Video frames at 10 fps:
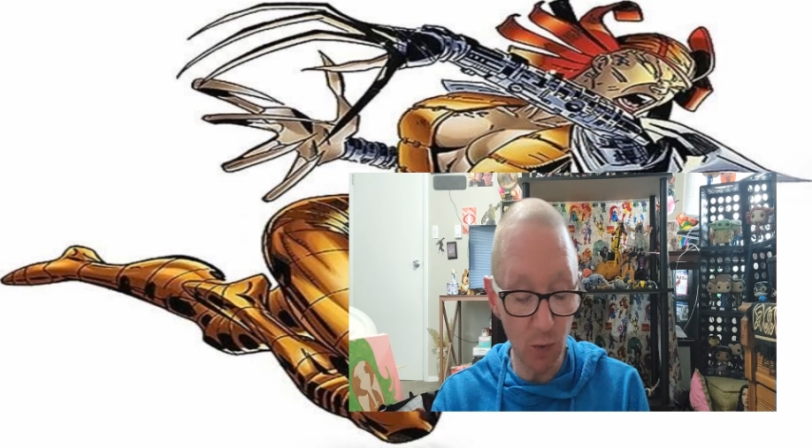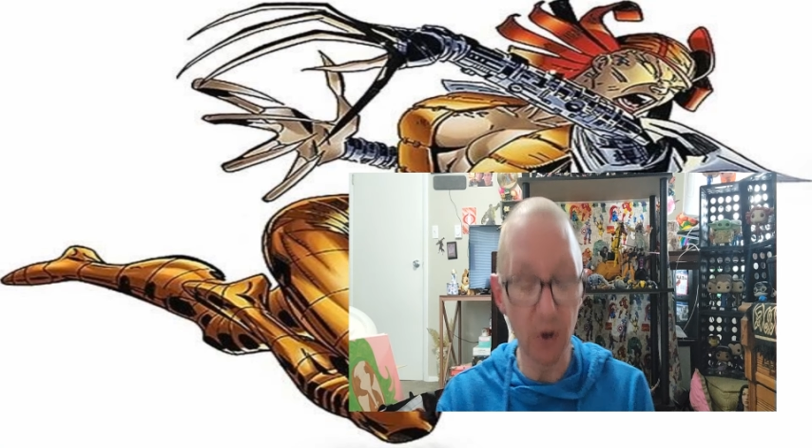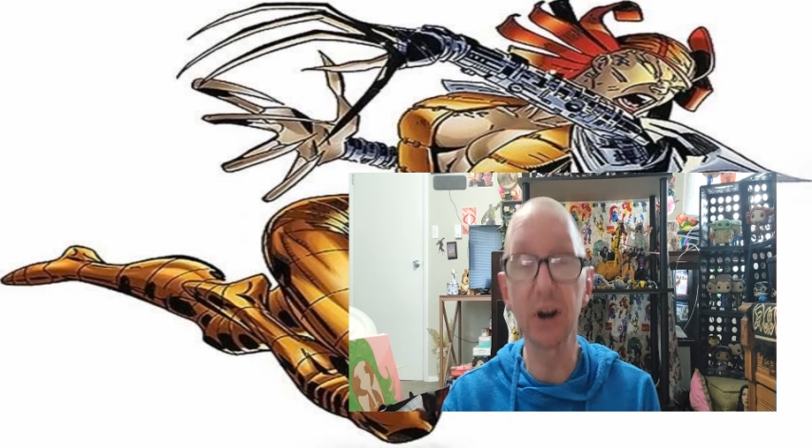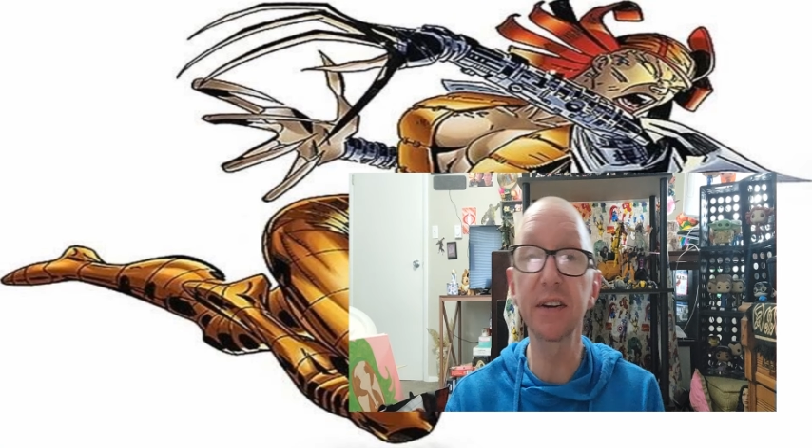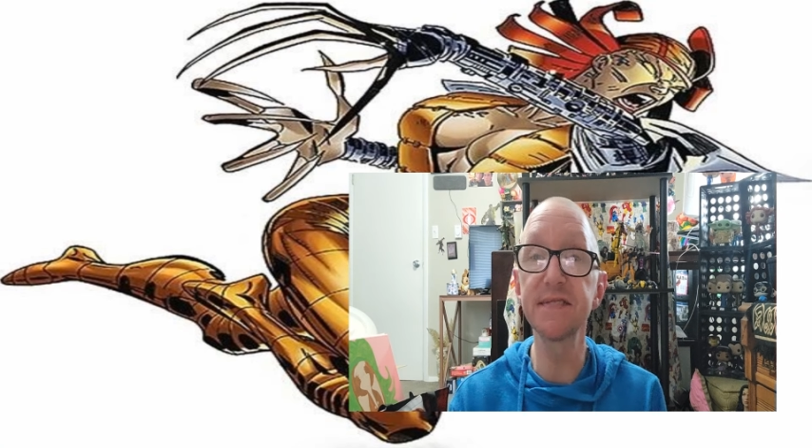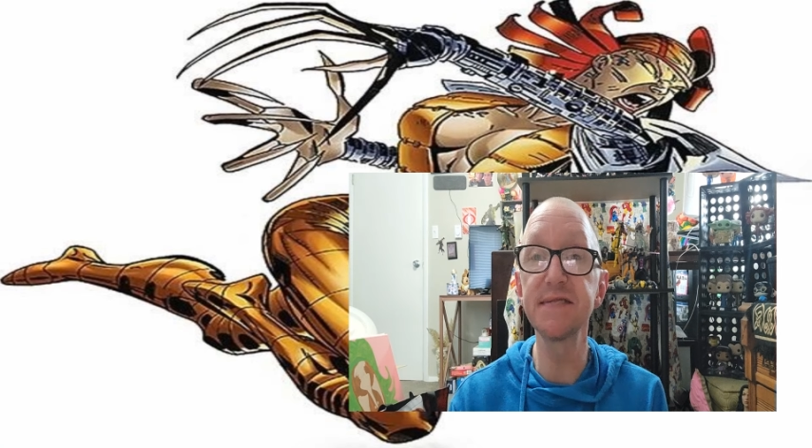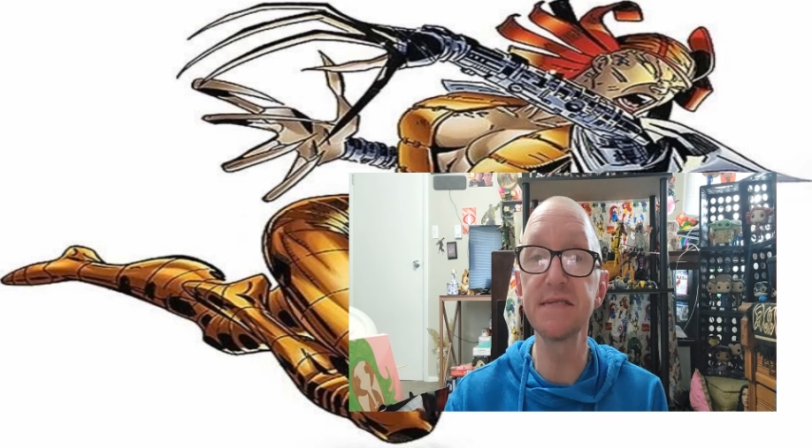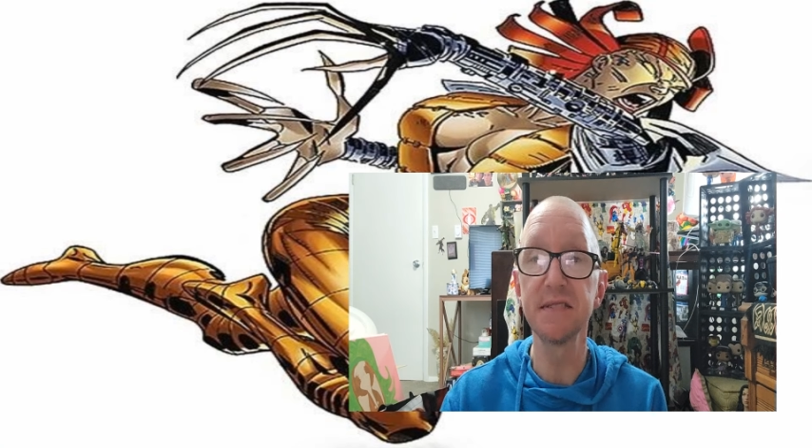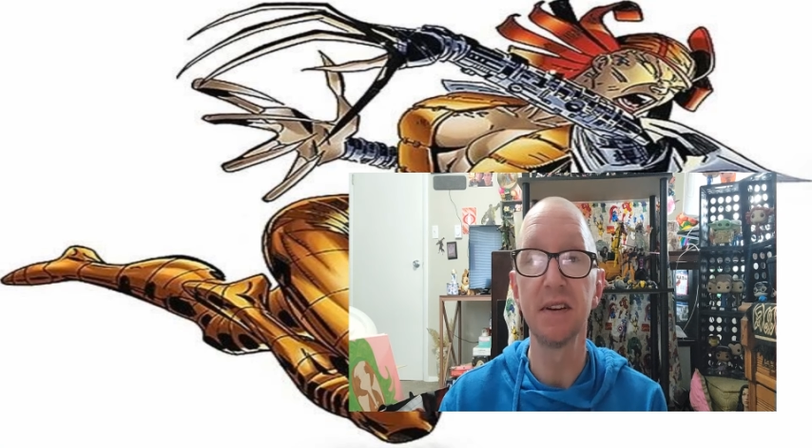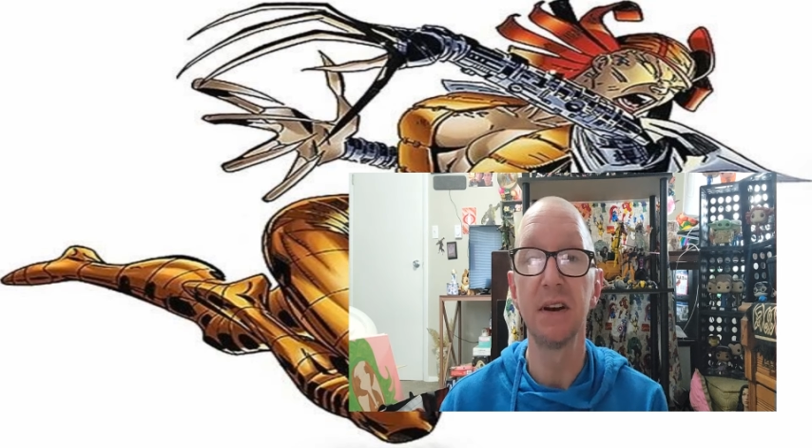
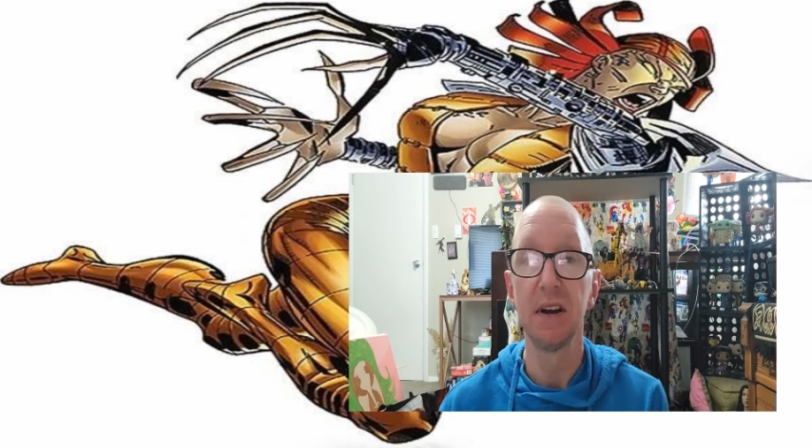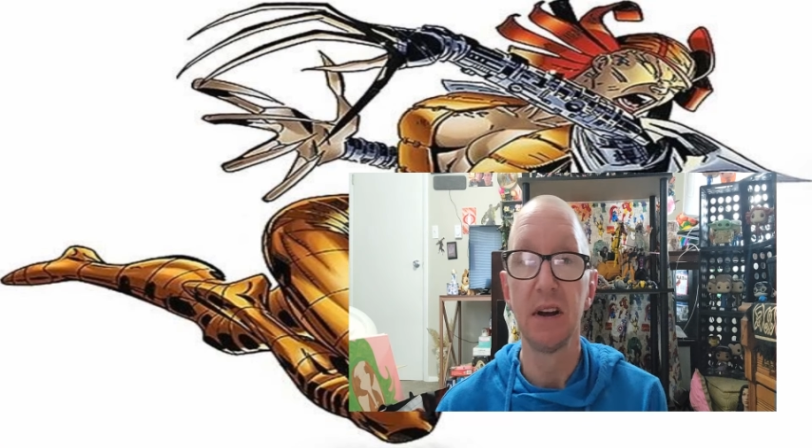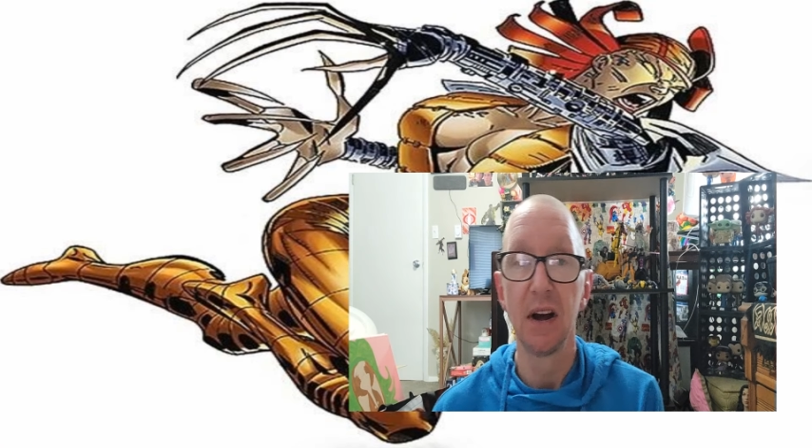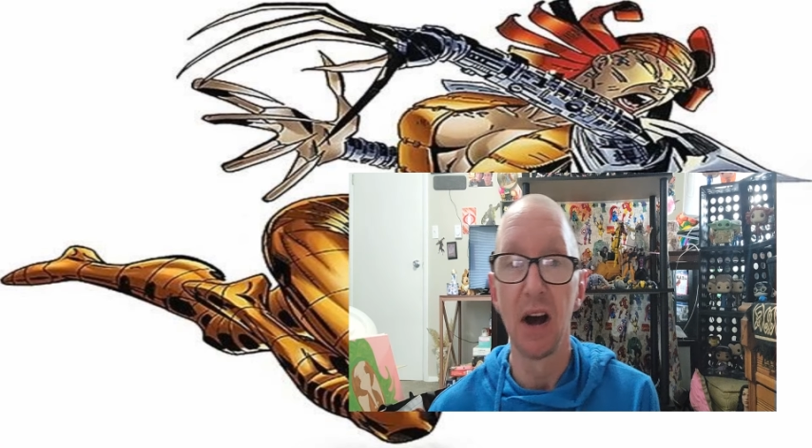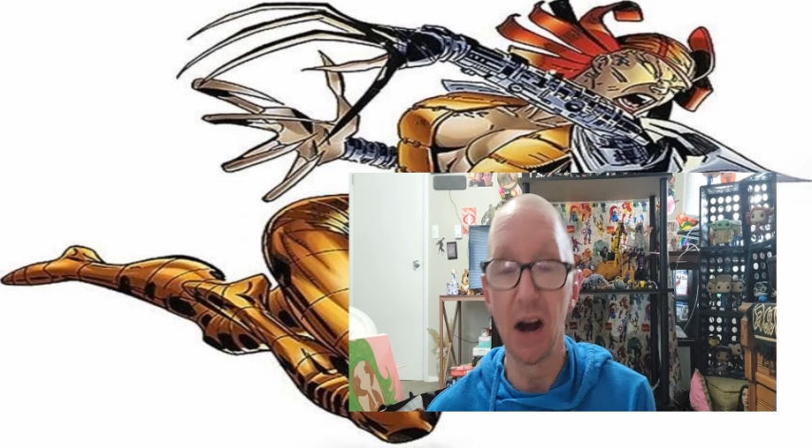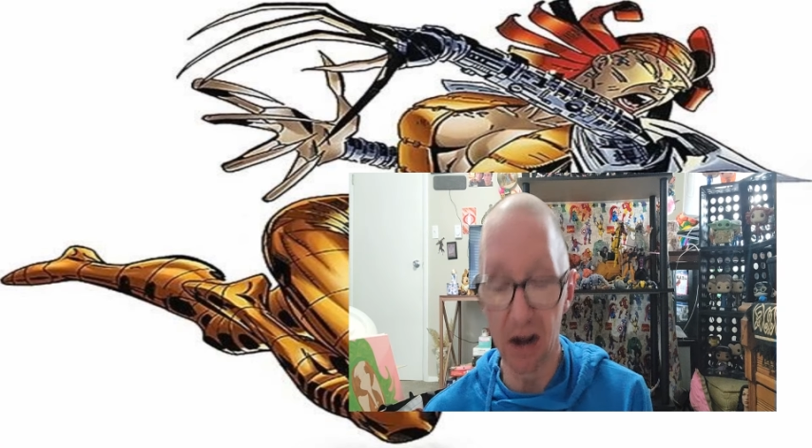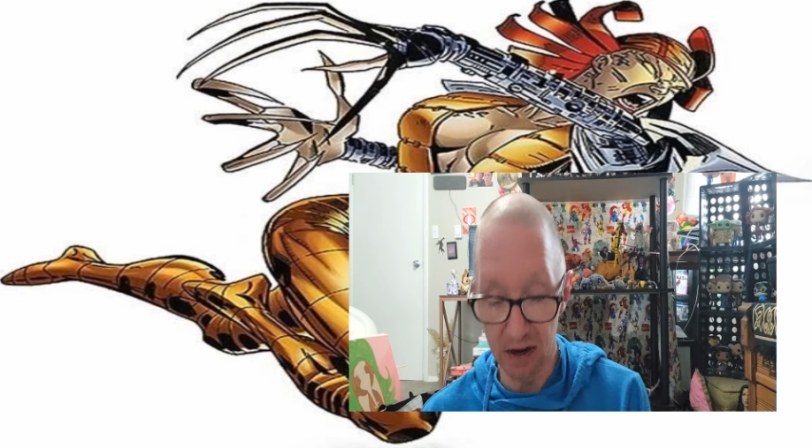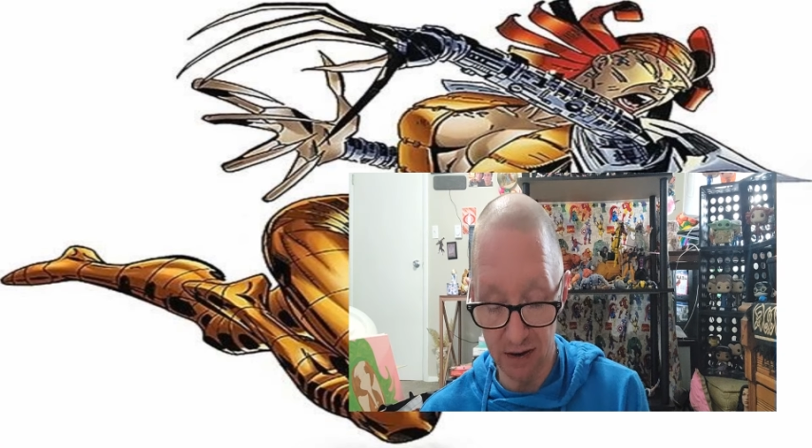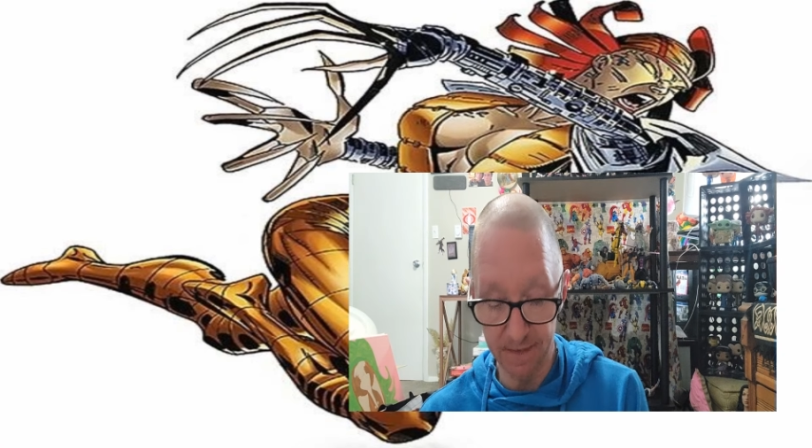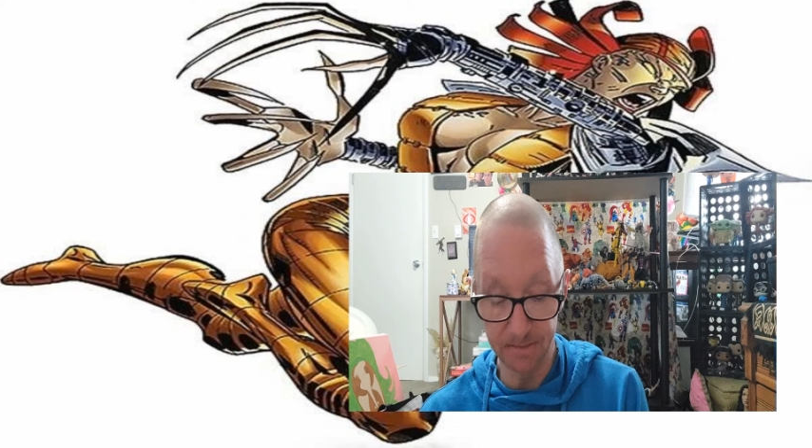works.
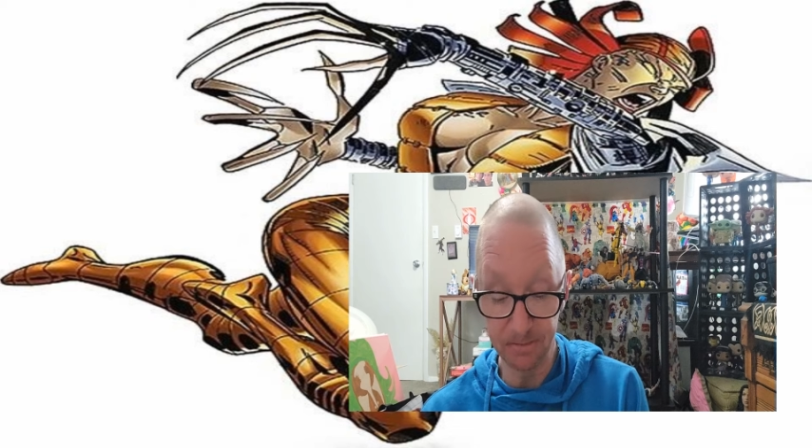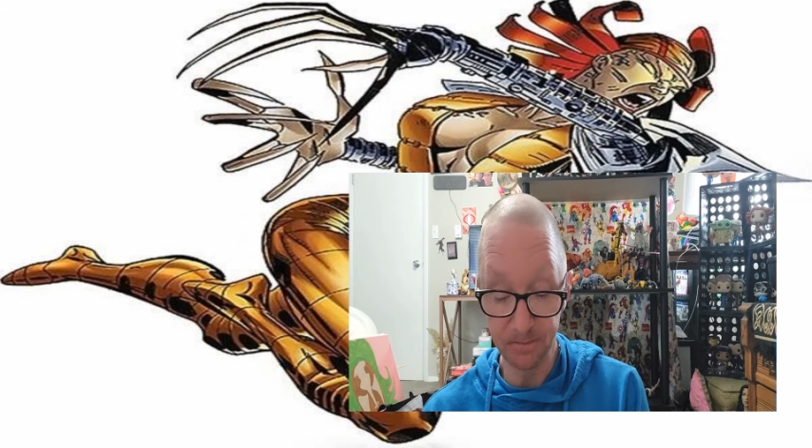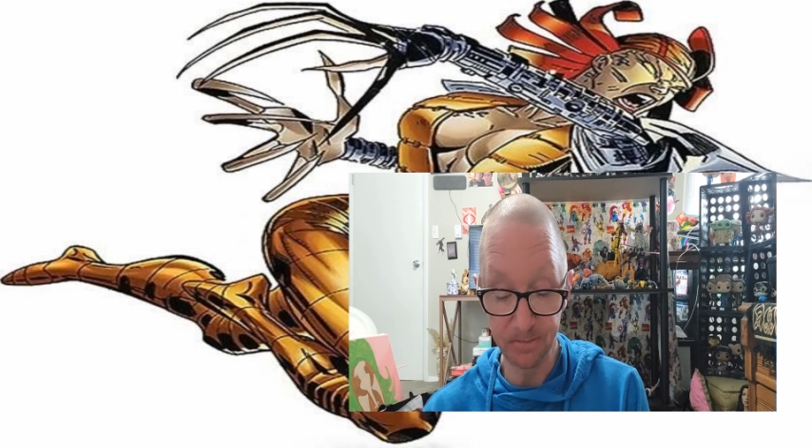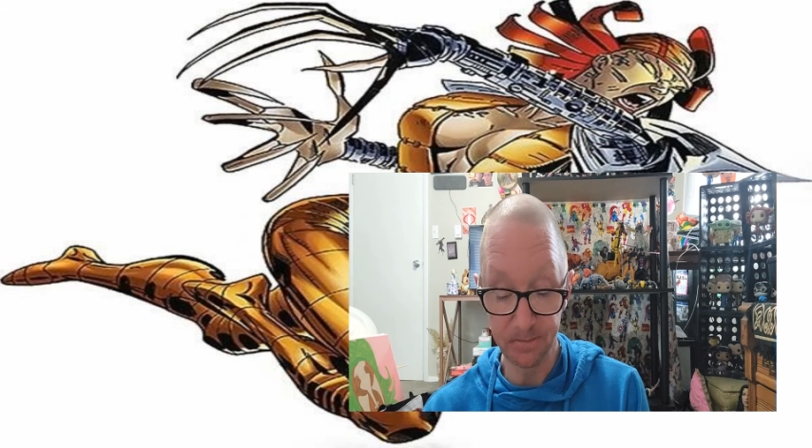Um,